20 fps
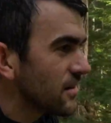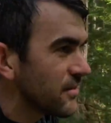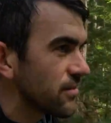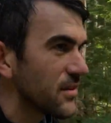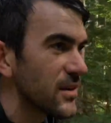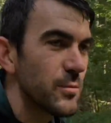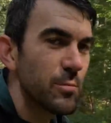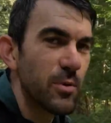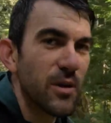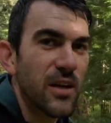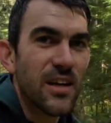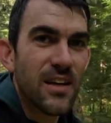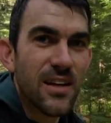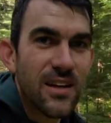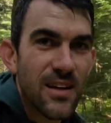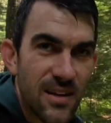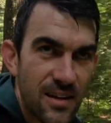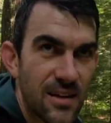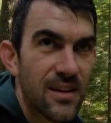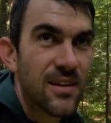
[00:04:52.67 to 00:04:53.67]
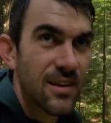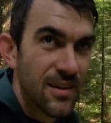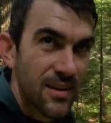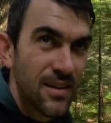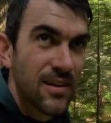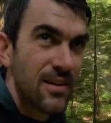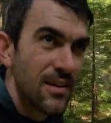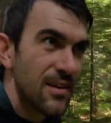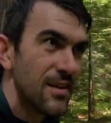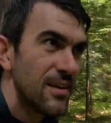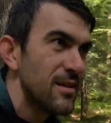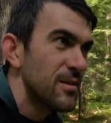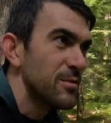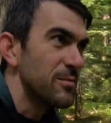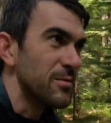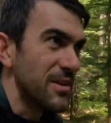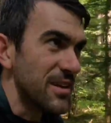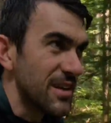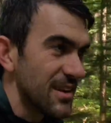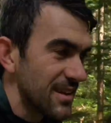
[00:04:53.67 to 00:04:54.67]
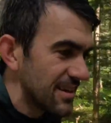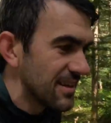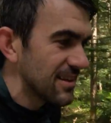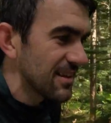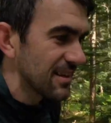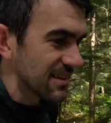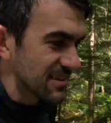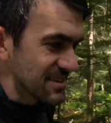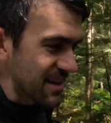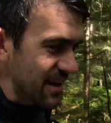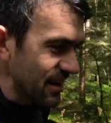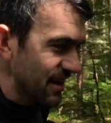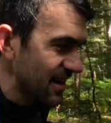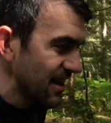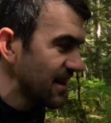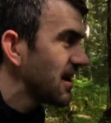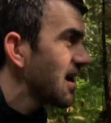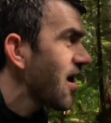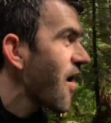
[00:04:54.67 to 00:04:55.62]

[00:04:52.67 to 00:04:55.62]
Feeling pretty good, but a little tired.